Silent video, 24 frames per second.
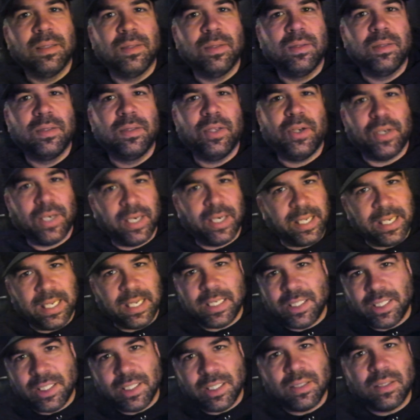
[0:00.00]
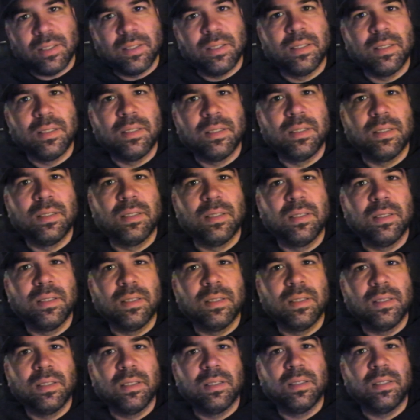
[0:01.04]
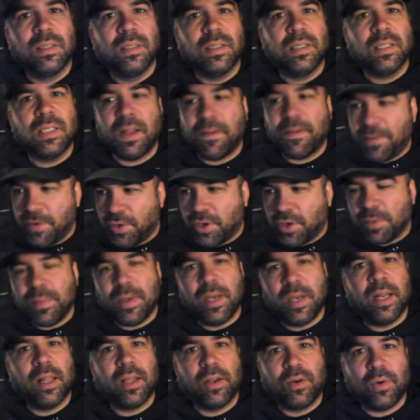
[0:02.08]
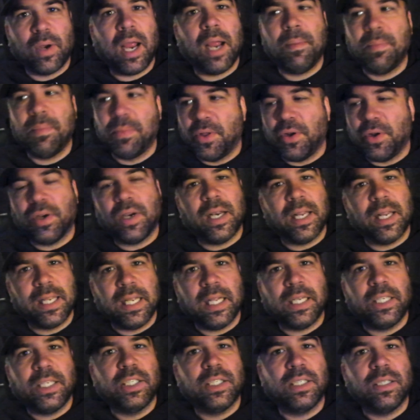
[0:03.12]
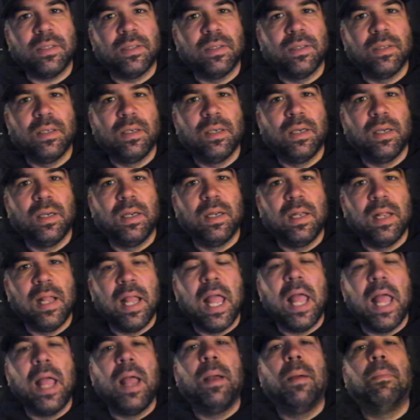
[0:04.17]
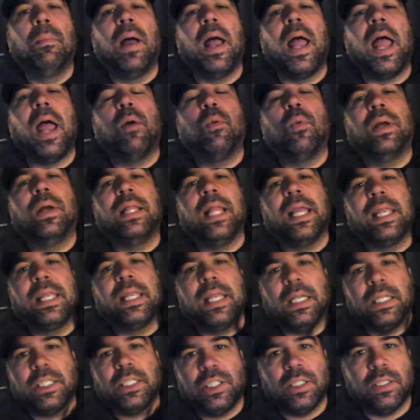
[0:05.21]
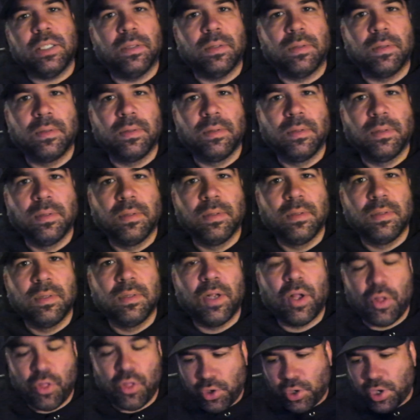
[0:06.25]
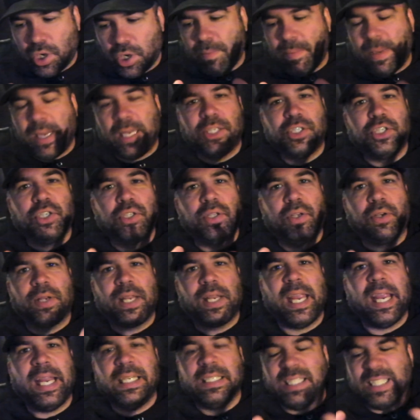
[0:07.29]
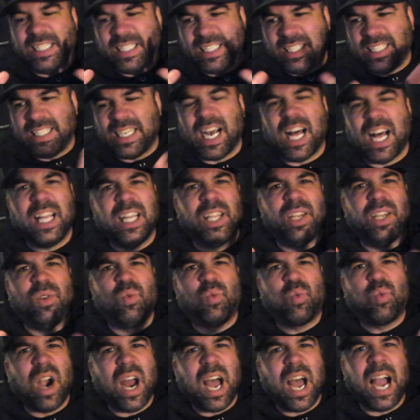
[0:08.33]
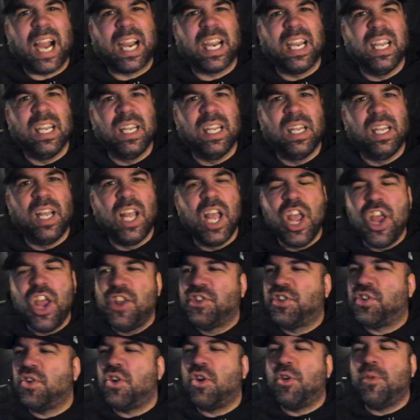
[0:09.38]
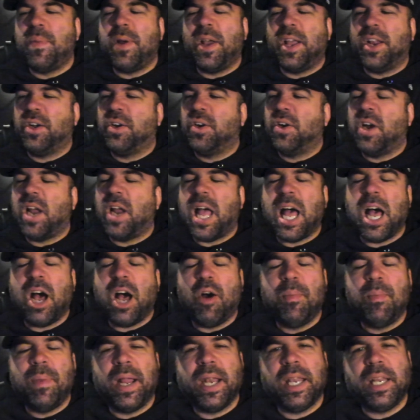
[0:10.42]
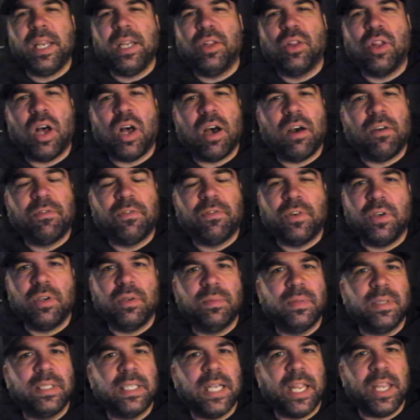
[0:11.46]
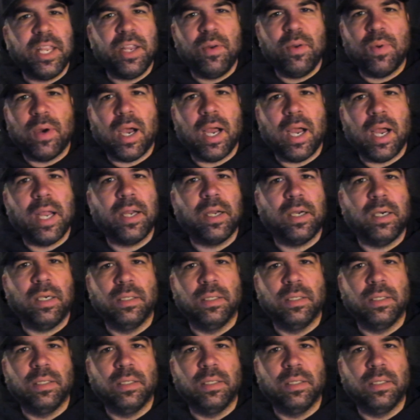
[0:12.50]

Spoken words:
They're going to get you. If you committed the crime, they're going to get you. And when they get you, they're going to make sure their case is solid rock. So no matter how many law firms that you hire,